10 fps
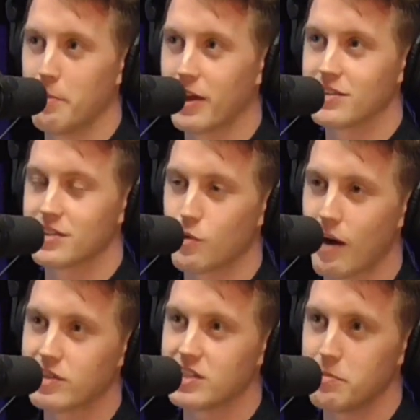because the
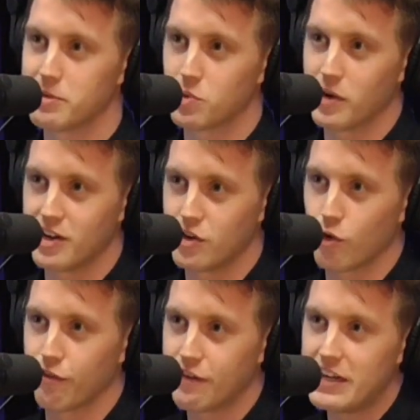gravity between
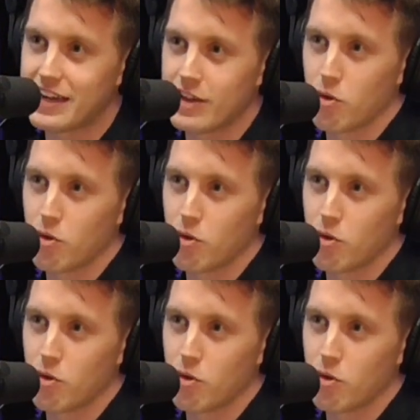your feet